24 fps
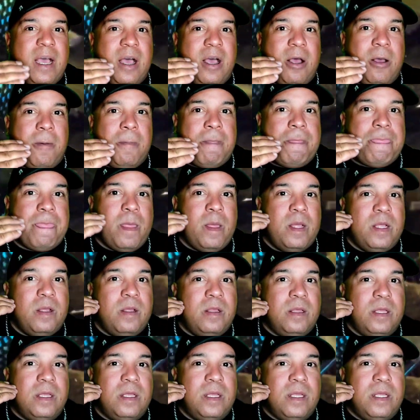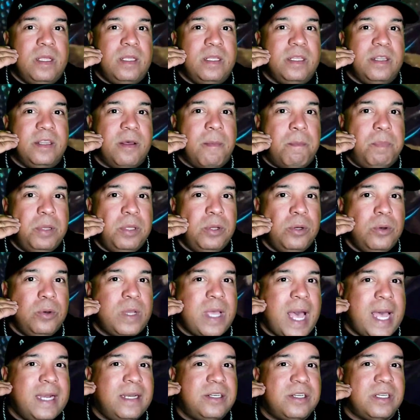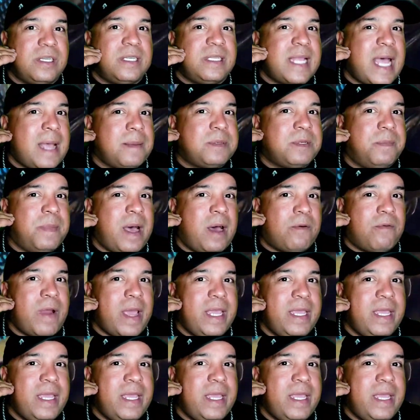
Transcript: um, the blue kind of just stops about